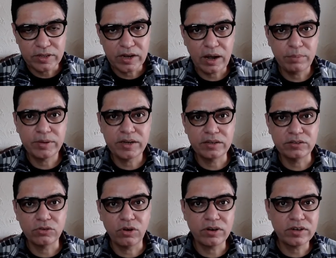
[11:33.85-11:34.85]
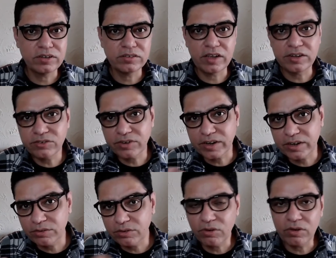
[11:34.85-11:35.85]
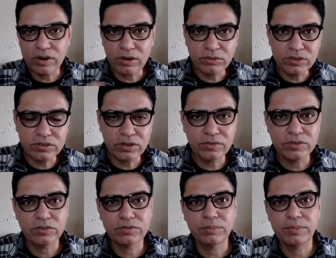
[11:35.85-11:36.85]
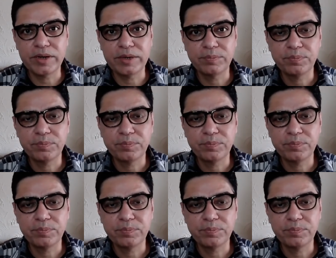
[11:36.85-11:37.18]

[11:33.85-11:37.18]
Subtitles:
hyperdense or crescentric, you know, around the surface of the brain,